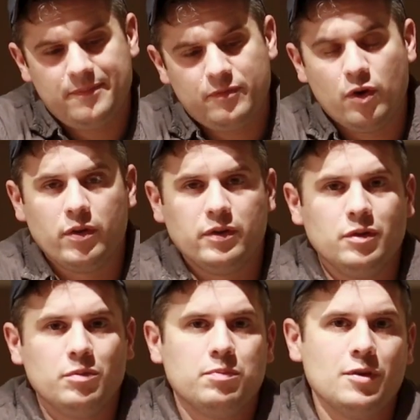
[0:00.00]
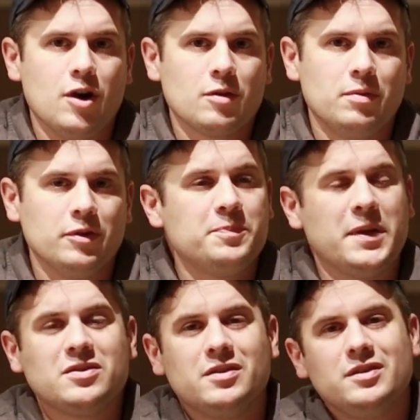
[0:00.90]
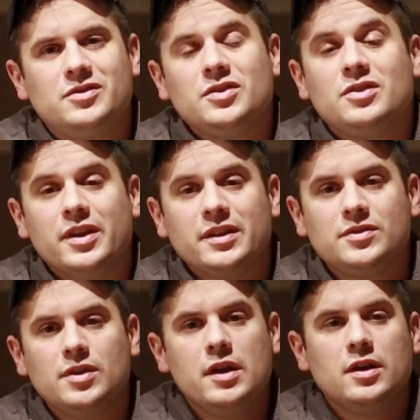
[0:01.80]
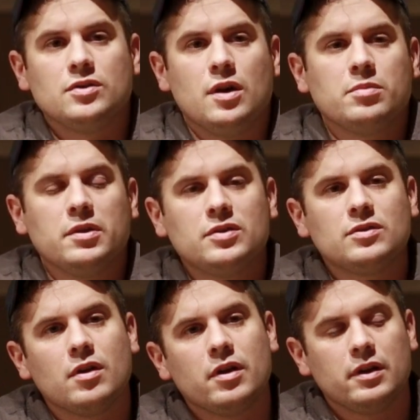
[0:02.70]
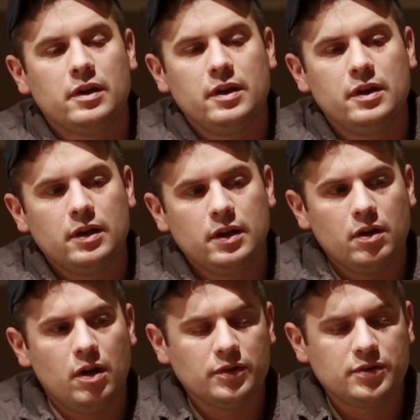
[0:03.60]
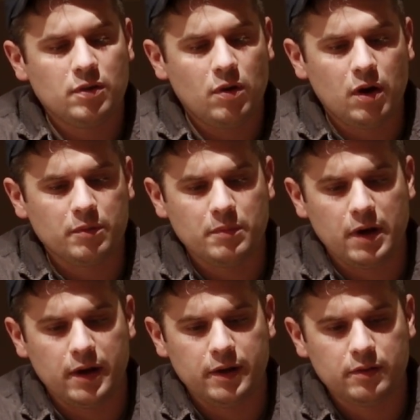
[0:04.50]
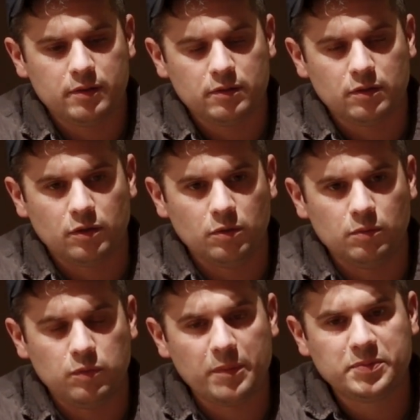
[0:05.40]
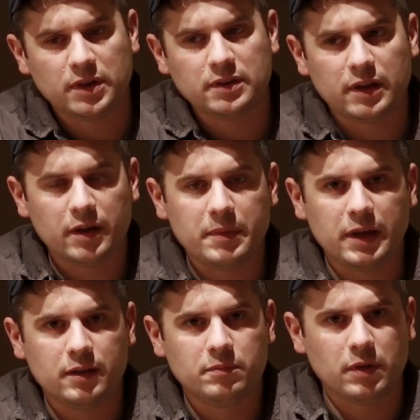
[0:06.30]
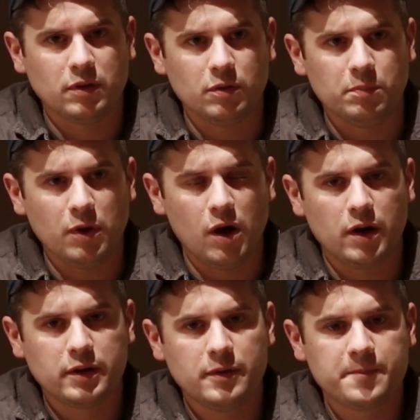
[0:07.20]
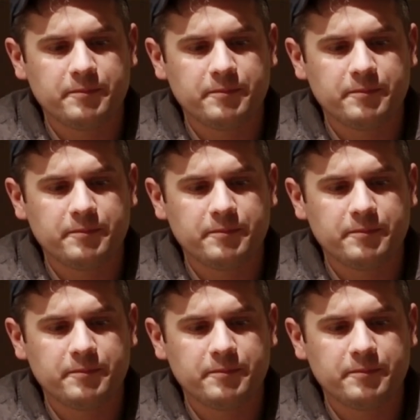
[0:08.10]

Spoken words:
Wrote a new blog post. Basically, it's just this. So I'm gonna start also on my little website that I made, my little blog.